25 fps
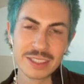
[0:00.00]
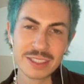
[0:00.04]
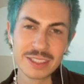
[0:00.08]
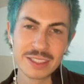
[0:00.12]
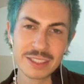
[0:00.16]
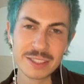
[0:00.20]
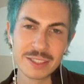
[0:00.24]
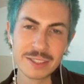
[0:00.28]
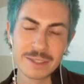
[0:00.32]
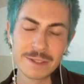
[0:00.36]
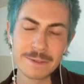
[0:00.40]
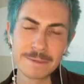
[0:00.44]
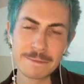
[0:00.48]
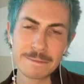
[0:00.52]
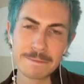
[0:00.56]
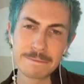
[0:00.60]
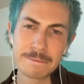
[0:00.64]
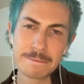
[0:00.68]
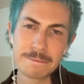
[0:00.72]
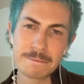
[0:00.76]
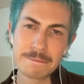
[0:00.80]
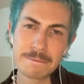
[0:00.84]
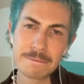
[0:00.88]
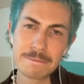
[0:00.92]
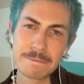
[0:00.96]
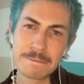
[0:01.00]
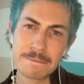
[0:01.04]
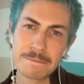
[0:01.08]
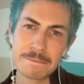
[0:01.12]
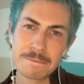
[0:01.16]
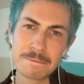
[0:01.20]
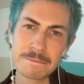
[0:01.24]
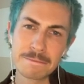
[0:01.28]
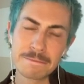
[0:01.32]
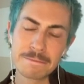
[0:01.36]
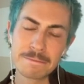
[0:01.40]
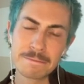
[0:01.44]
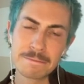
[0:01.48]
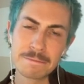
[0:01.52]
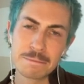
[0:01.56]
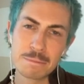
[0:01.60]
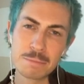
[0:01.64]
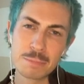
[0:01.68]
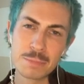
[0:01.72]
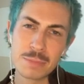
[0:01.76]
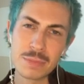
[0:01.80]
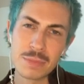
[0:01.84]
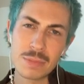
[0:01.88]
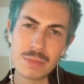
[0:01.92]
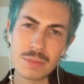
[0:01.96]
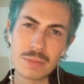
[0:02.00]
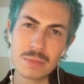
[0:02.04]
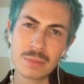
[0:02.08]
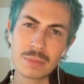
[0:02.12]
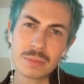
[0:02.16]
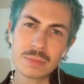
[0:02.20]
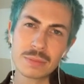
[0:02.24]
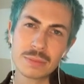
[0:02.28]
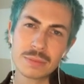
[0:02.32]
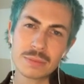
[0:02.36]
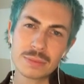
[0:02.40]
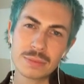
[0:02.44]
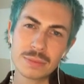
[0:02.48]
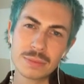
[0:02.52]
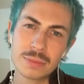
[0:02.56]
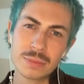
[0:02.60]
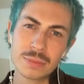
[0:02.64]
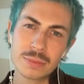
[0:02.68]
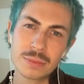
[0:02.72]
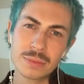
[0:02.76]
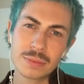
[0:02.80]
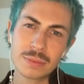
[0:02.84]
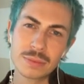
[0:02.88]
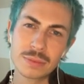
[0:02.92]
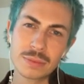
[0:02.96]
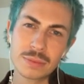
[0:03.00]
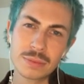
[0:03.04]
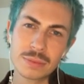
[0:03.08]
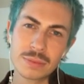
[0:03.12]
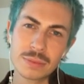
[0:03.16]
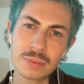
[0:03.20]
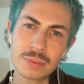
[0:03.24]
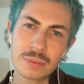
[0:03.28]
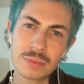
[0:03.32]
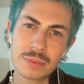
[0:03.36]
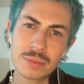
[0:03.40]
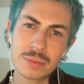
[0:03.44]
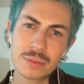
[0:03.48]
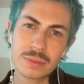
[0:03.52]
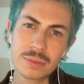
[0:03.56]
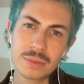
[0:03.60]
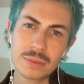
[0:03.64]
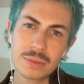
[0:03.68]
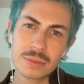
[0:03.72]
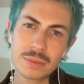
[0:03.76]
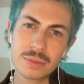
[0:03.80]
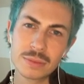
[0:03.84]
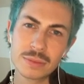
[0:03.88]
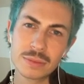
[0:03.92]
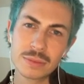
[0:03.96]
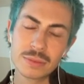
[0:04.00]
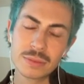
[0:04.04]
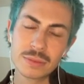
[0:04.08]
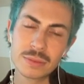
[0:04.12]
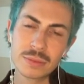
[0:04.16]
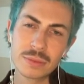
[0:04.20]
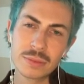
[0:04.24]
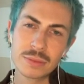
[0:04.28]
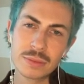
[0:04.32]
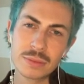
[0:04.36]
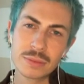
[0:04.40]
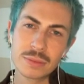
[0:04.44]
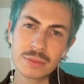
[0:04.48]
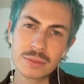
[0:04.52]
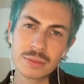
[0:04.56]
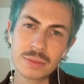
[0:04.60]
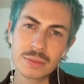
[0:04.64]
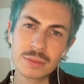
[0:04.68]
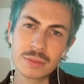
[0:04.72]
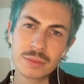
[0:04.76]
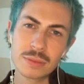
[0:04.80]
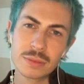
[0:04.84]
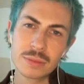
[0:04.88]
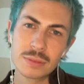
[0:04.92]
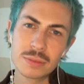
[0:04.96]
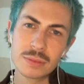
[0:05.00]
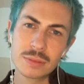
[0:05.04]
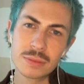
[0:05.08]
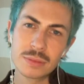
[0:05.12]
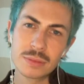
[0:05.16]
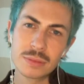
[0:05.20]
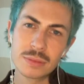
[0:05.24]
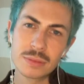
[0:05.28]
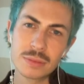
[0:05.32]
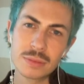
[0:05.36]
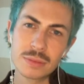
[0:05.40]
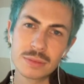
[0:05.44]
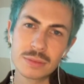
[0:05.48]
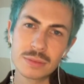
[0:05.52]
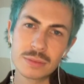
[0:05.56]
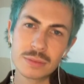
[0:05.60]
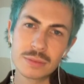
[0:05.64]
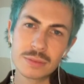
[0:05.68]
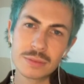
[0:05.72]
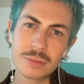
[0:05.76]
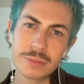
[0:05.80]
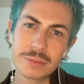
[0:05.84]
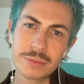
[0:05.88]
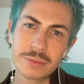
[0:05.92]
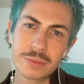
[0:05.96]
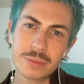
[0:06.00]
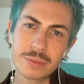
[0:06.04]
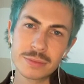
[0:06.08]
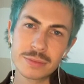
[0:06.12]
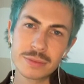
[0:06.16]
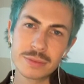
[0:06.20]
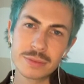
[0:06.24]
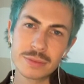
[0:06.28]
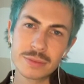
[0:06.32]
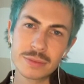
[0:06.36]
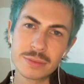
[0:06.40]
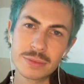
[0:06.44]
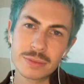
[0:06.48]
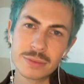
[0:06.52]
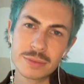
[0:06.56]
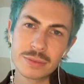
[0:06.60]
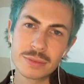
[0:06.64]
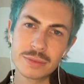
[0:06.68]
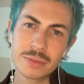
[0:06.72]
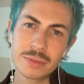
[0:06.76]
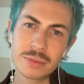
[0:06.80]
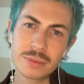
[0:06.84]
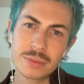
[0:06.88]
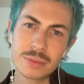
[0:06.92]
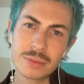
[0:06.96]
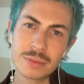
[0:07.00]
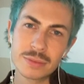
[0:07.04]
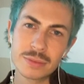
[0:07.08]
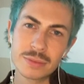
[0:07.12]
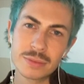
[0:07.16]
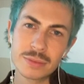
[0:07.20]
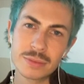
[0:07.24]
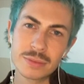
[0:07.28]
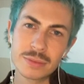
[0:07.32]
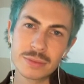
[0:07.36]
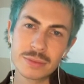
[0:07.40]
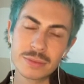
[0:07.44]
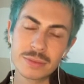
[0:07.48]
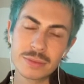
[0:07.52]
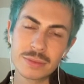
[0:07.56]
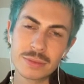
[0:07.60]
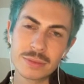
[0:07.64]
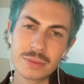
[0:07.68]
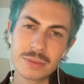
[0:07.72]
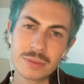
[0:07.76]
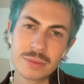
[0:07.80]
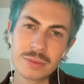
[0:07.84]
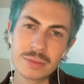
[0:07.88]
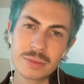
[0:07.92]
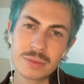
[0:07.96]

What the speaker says: No words are spoken by the person on screen.